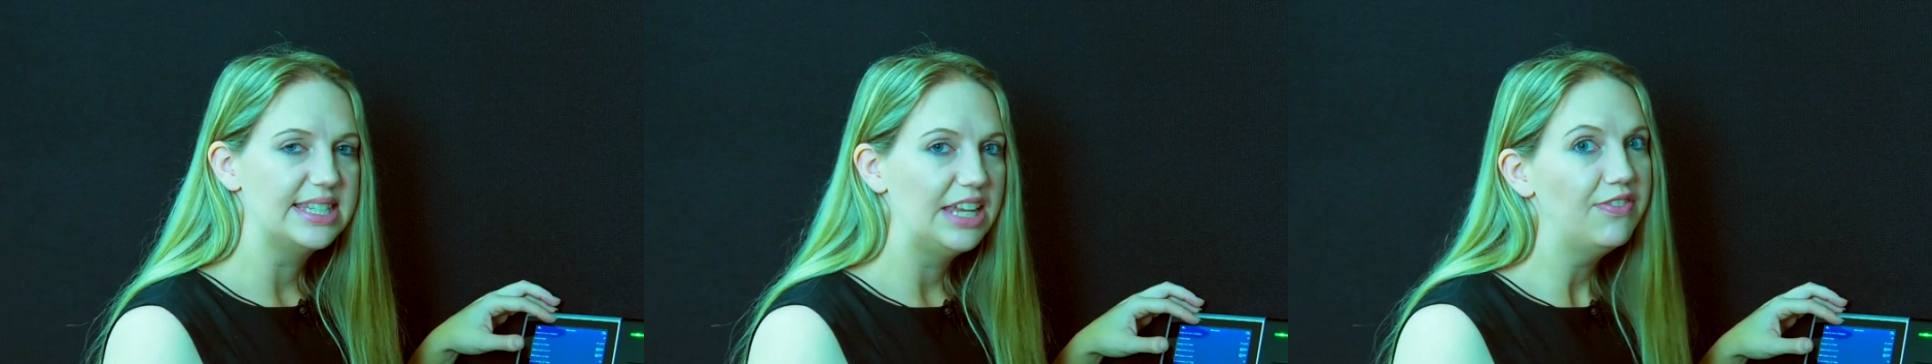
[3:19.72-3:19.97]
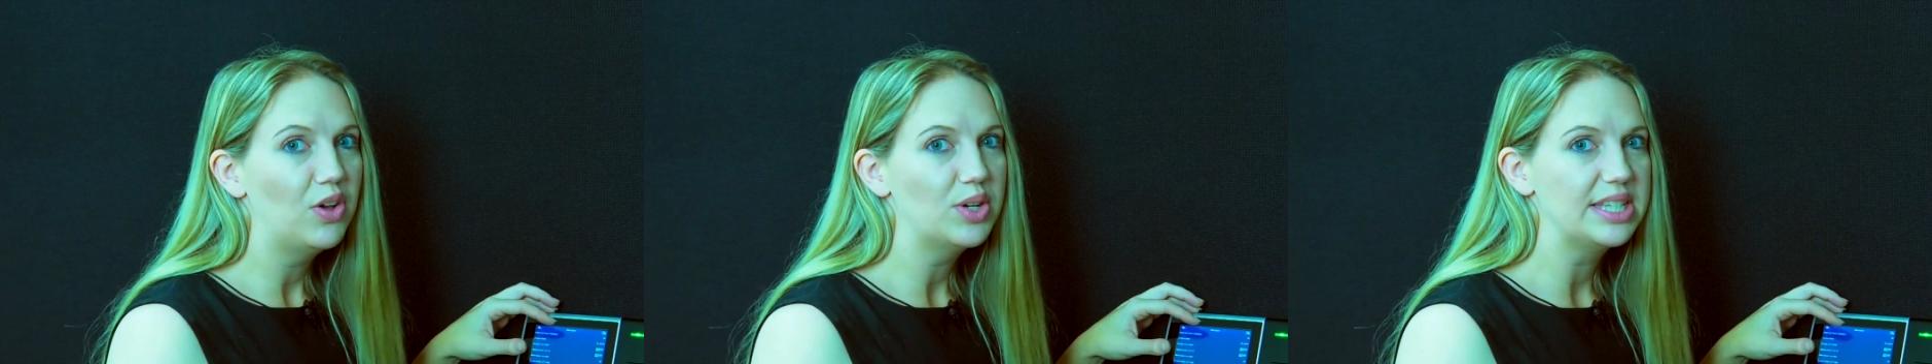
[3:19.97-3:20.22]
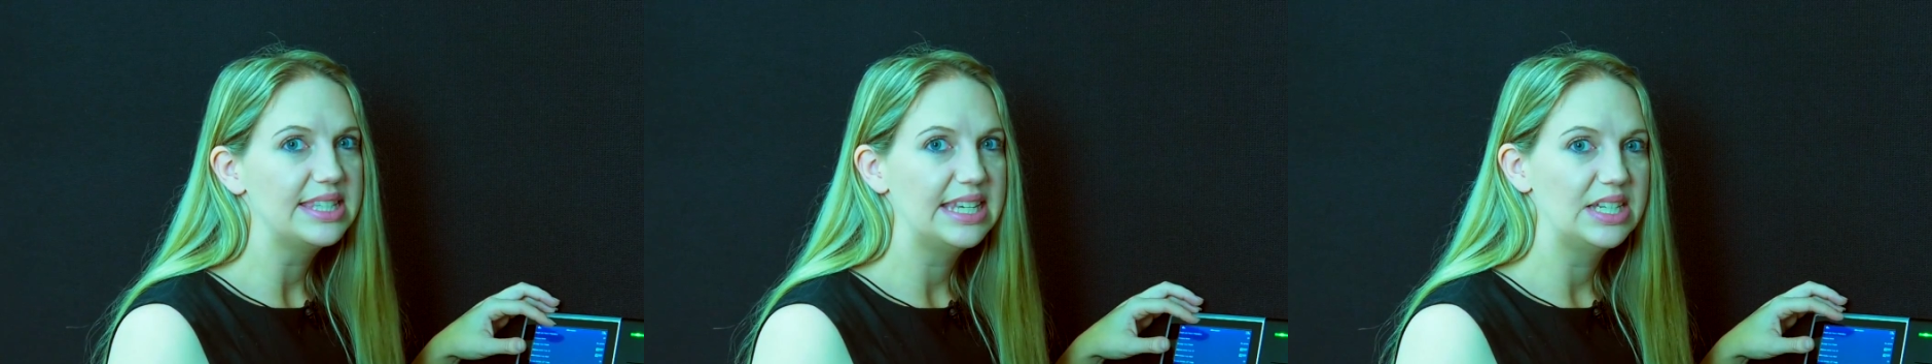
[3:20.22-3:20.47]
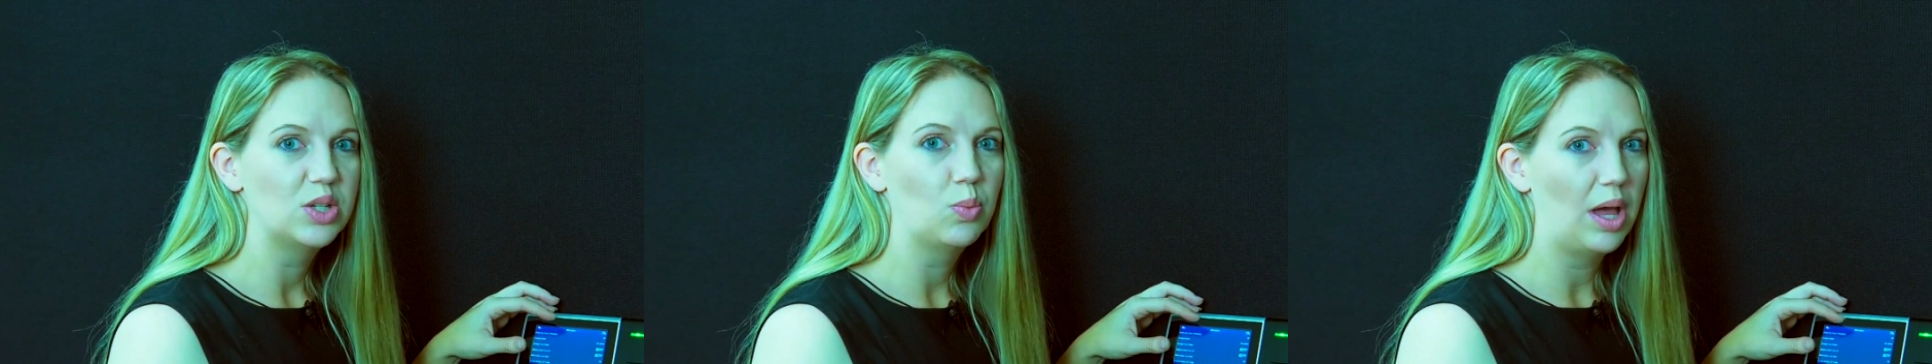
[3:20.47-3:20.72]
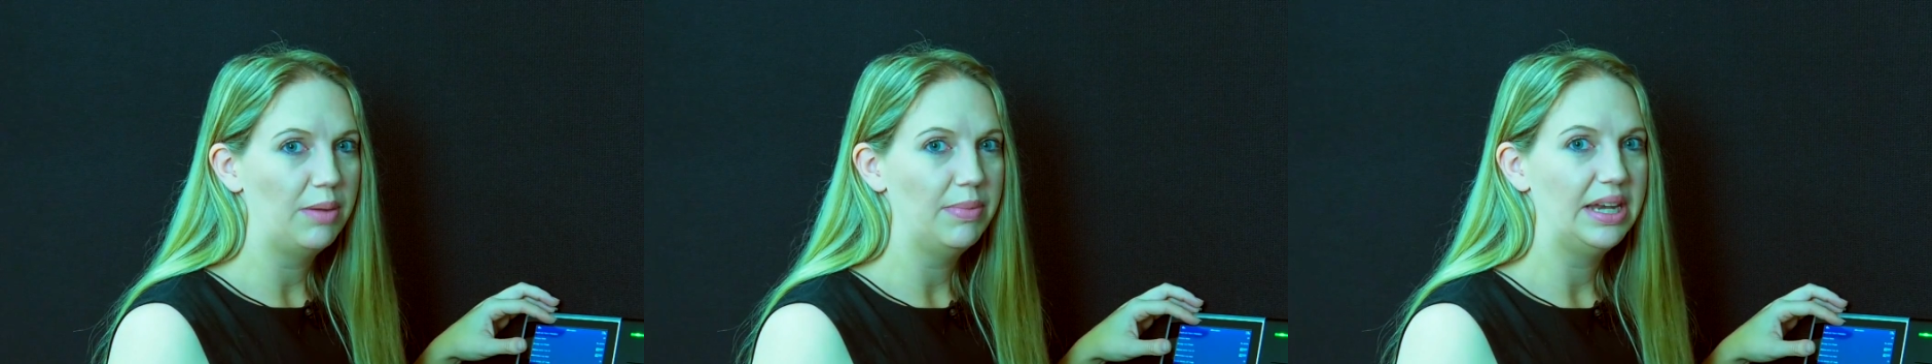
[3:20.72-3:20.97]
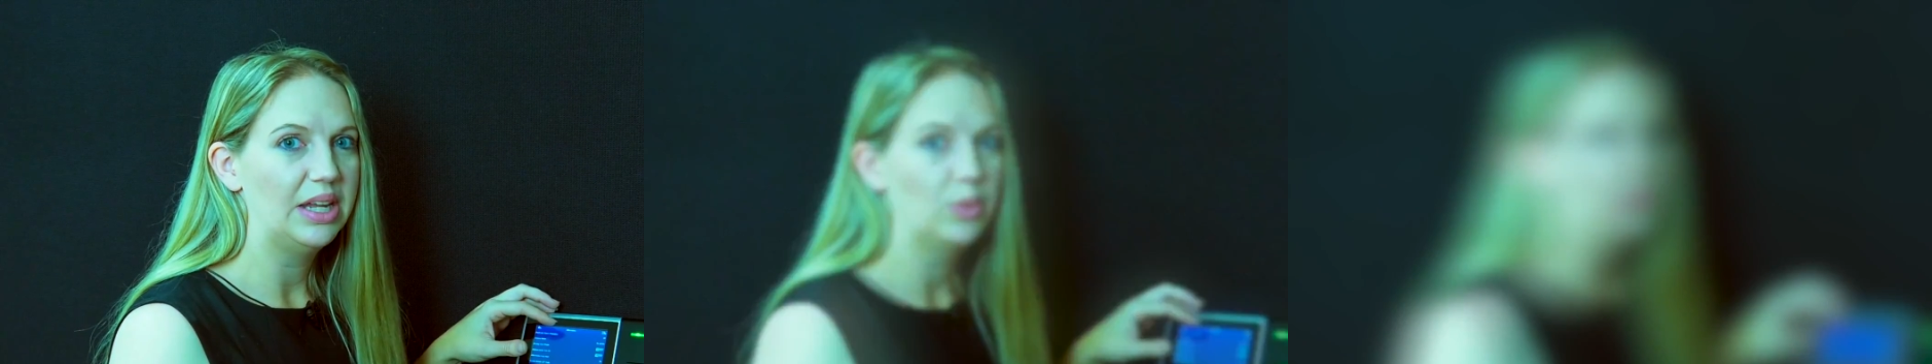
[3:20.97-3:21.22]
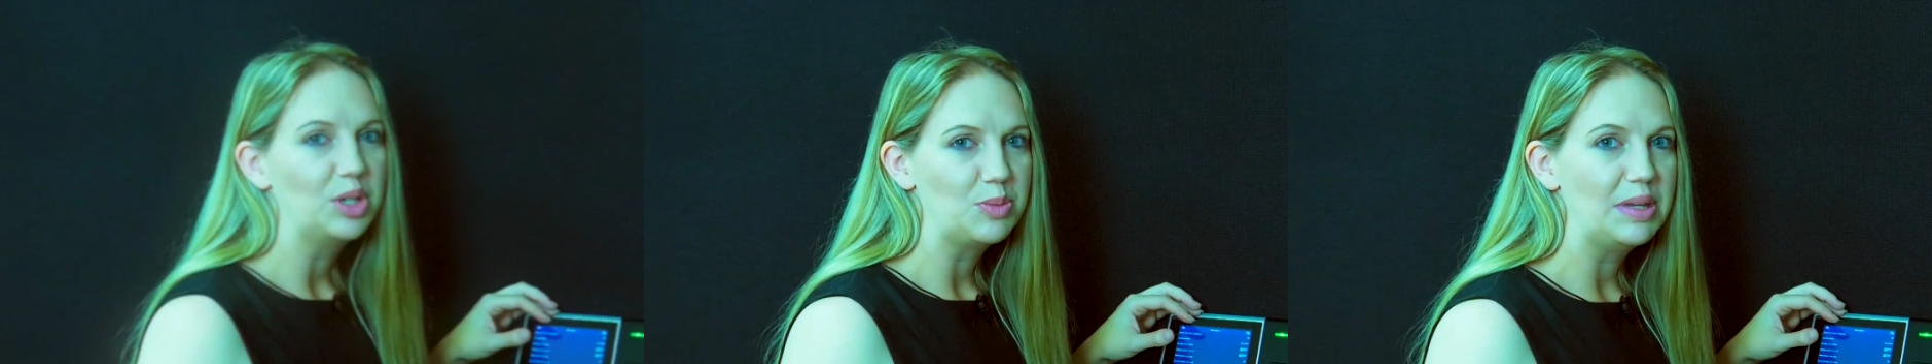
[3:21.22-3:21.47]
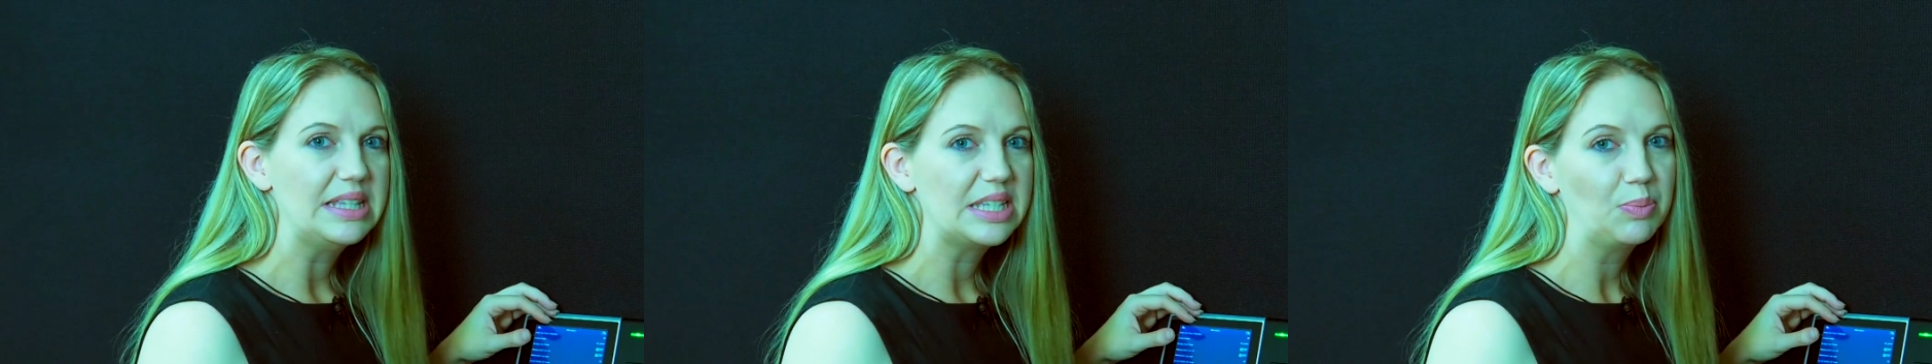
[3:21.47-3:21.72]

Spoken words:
default is set to 1 minute, which means an